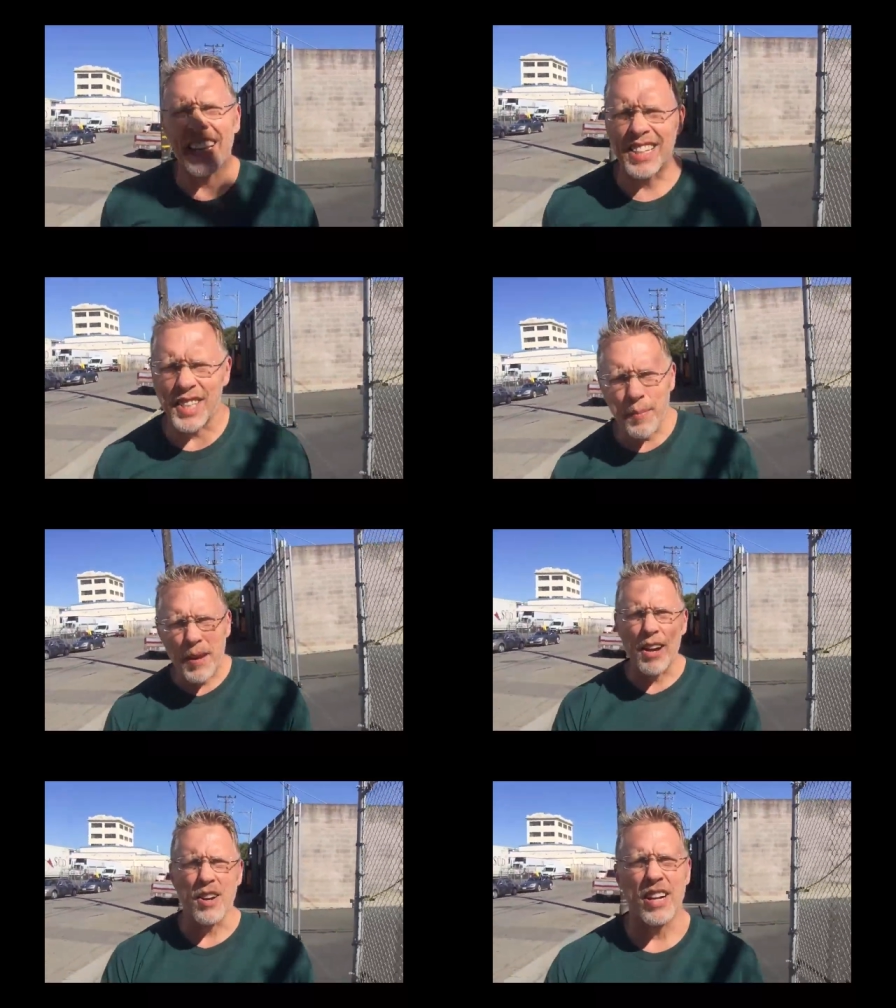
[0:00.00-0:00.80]
I think I'll
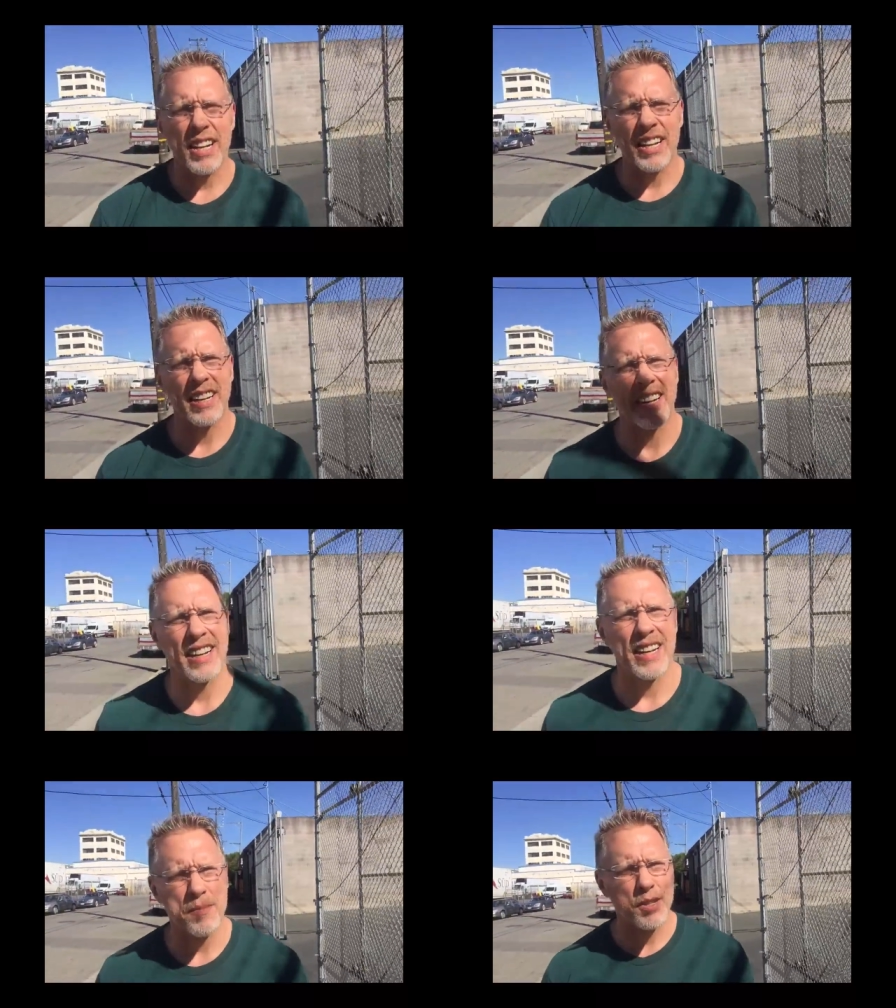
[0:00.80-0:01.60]
stop there.
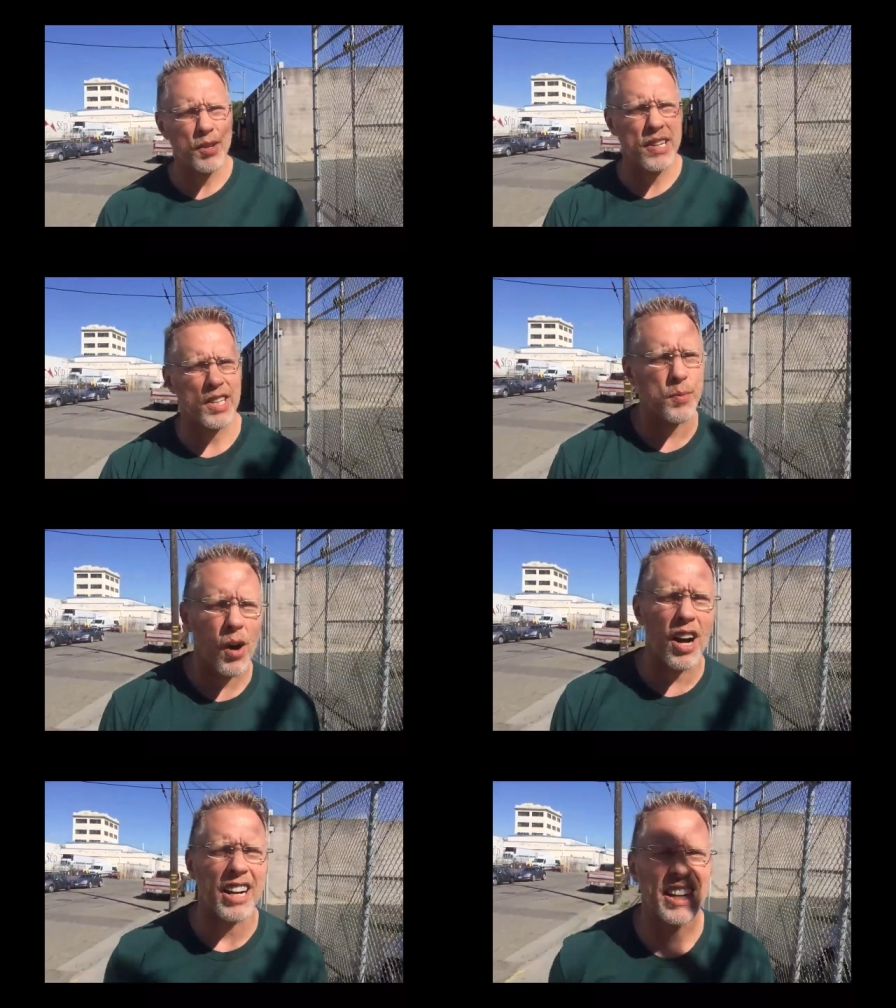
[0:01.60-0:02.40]
I'm enjoying
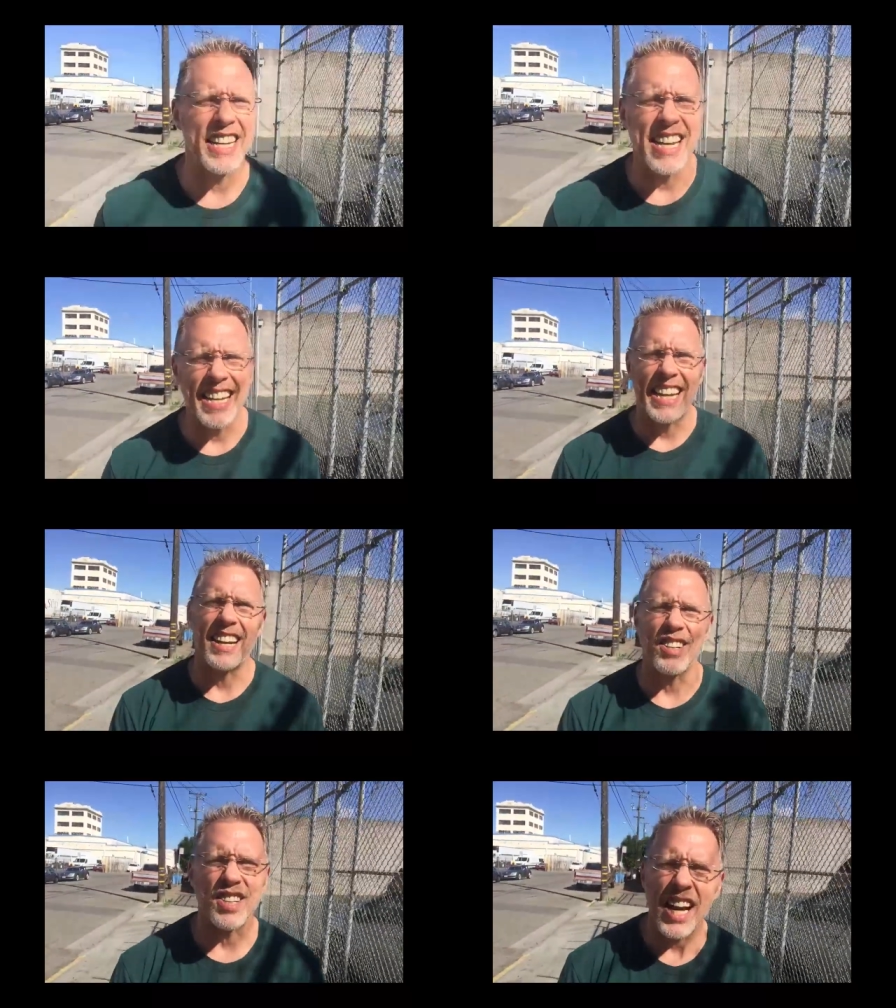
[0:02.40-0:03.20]
this walk. I needed
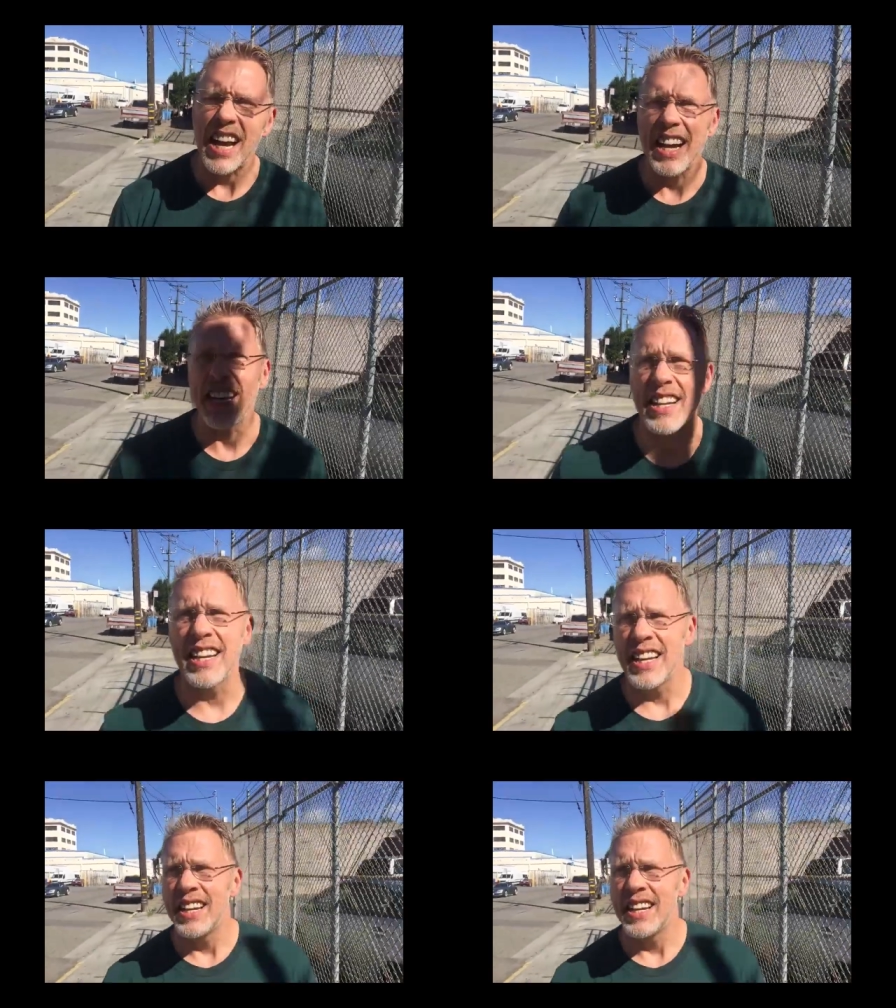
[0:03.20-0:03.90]
to get outside.